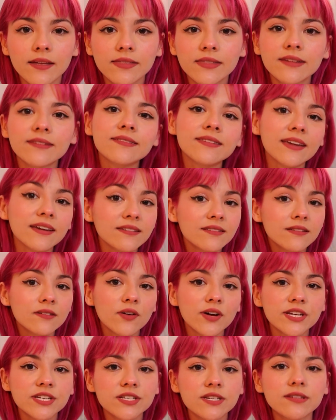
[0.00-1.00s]
This next
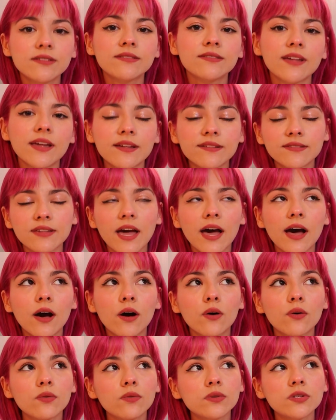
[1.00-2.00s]
question says,
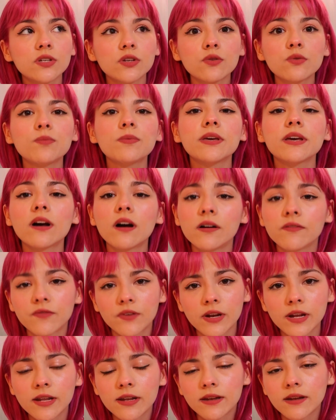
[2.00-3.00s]
how do you be
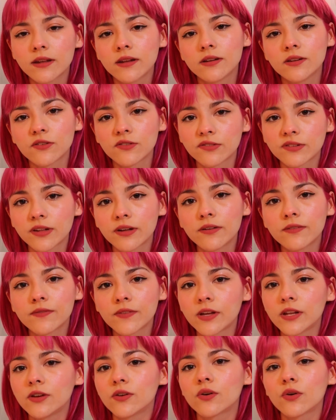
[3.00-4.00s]
confident in yourself
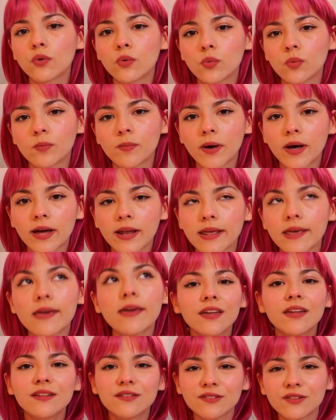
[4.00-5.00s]
and your own body?
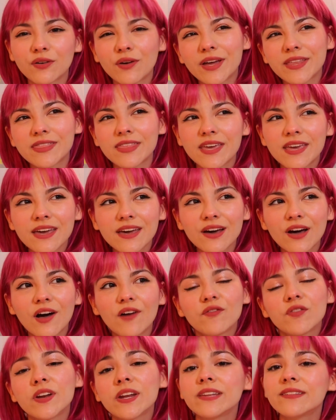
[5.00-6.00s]
So I think
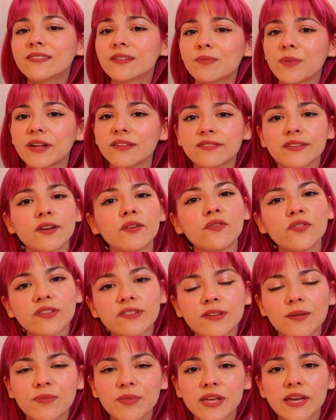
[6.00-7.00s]
confidence in myself is
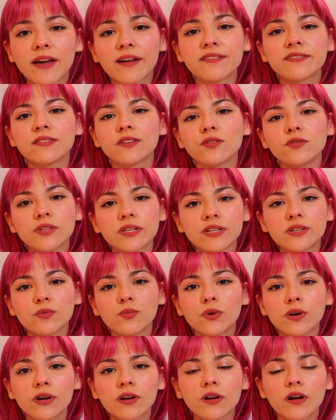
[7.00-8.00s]
something I still need to
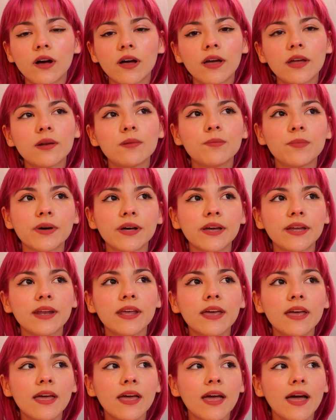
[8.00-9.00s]
work on, but
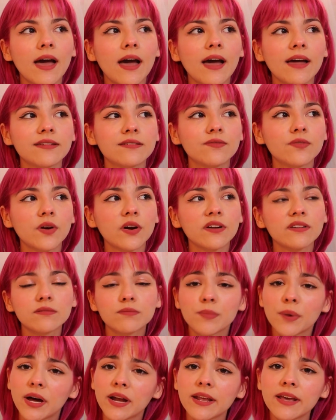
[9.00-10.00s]
as far as
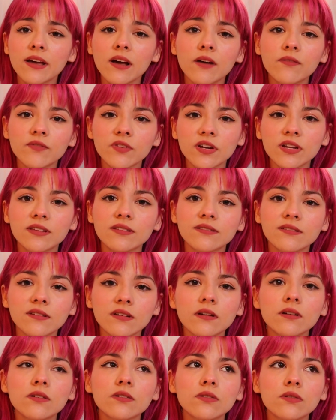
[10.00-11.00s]
body confidence
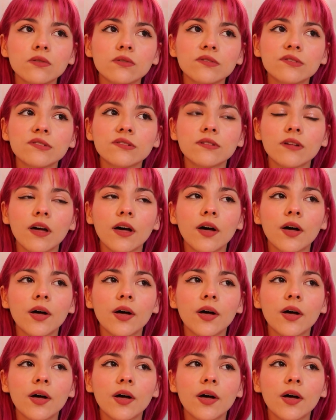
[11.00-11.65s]
goes,